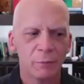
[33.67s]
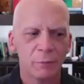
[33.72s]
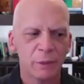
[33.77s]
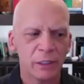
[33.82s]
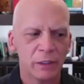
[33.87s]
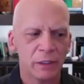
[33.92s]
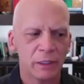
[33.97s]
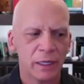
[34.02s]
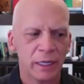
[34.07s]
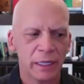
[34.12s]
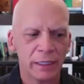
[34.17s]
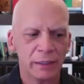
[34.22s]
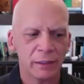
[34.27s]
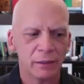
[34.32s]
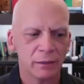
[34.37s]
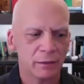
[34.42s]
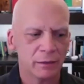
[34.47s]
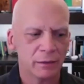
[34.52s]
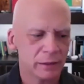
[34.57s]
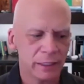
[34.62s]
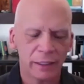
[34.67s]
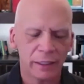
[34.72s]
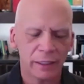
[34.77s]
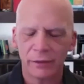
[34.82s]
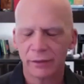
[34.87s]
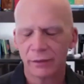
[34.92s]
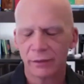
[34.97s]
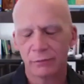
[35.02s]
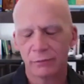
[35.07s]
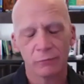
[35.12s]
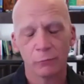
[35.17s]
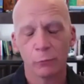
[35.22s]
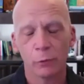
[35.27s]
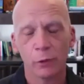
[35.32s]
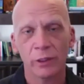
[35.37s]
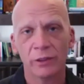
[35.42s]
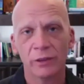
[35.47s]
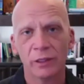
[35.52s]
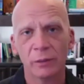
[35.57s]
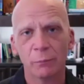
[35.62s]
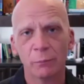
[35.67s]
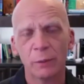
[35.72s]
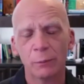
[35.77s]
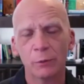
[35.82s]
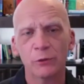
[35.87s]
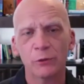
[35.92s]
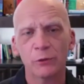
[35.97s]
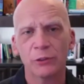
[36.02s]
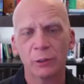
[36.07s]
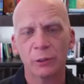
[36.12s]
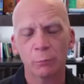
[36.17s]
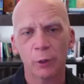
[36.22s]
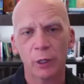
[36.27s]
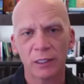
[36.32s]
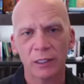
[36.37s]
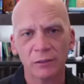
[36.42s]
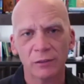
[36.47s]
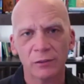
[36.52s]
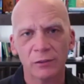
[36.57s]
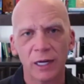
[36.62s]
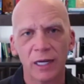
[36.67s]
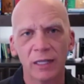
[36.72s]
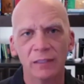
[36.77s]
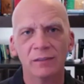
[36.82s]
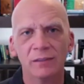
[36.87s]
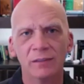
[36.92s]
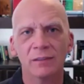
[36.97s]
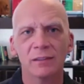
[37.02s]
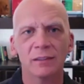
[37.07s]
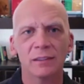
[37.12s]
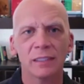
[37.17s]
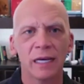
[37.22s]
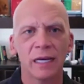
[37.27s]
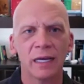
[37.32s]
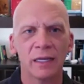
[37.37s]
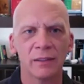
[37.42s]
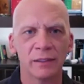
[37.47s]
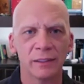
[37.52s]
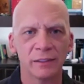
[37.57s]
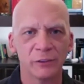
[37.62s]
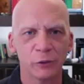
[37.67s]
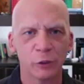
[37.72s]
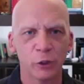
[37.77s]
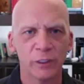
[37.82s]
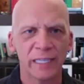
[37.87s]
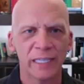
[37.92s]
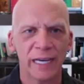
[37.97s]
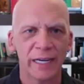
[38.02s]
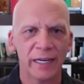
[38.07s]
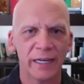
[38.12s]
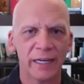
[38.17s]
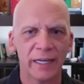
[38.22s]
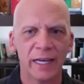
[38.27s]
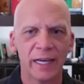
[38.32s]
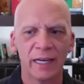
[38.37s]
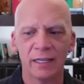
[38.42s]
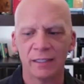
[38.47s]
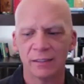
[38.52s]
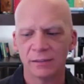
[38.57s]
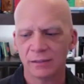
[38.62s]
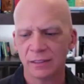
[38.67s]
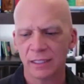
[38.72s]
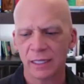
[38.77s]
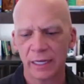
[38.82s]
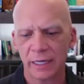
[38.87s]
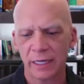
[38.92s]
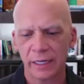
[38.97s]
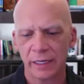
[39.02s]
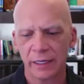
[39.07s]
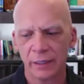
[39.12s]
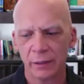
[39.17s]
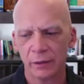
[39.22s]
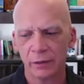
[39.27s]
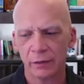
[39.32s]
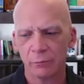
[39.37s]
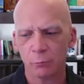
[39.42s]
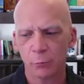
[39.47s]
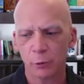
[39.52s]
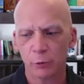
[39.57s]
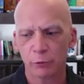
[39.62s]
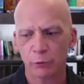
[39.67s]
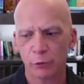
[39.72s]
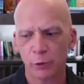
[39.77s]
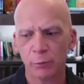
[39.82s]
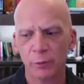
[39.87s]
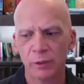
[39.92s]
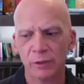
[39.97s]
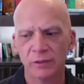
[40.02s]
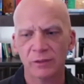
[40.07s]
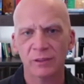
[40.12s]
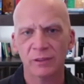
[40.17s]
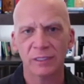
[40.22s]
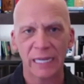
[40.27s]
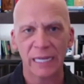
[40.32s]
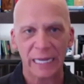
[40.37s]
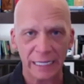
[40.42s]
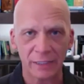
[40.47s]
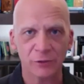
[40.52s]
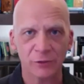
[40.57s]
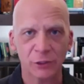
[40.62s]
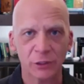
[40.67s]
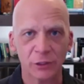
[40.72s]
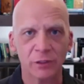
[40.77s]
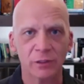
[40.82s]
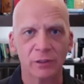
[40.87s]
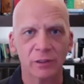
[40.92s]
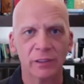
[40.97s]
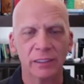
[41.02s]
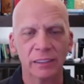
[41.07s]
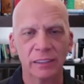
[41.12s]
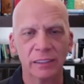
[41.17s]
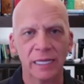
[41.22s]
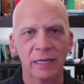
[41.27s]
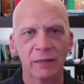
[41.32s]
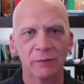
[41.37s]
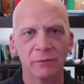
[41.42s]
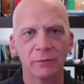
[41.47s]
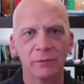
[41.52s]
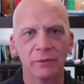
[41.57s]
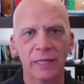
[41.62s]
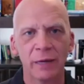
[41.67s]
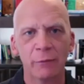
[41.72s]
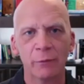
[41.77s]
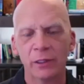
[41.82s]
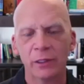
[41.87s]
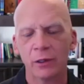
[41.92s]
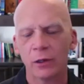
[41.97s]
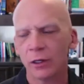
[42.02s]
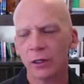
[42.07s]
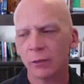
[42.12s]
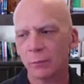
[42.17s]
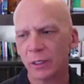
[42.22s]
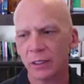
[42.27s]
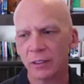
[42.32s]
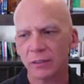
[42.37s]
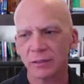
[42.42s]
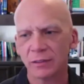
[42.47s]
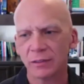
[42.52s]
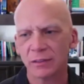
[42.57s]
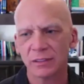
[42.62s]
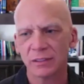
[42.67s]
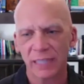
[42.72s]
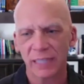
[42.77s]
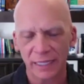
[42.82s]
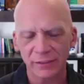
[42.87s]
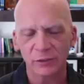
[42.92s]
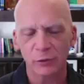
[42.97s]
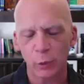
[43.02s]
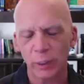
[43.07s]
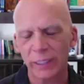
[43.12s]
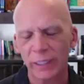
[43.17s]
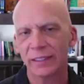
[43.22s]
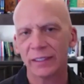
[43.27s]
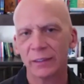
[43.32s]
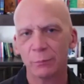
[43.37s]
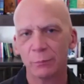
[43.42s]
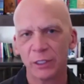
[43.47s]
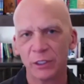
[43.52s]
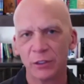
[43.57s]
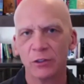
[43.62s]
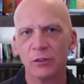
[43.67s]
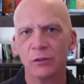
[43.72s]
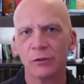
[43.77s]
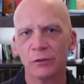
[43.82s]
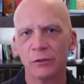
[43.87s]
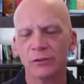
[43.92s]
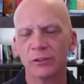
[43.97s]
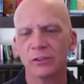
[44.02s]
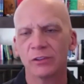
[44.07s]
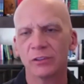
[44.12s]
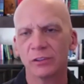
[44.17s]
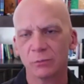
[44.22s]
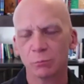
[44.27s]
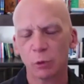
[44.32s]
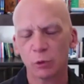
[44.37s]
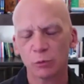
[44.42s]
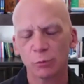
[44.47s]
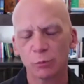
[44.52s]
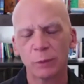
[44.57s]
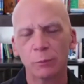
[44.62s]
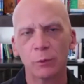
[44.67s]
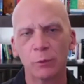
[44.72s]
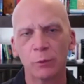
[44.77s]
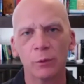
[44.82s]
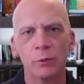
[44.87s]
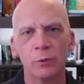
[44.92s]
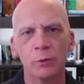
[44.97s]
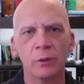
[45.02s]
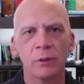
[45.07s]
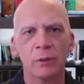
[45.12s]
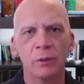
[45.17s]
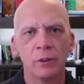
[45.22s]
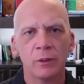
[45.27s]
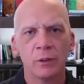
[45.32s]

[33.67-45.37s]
I mean, I, I really think people should embrace stress. Uh, they should look at it as a performance enhancer in that that regard because that's the way it can be used. It's just most people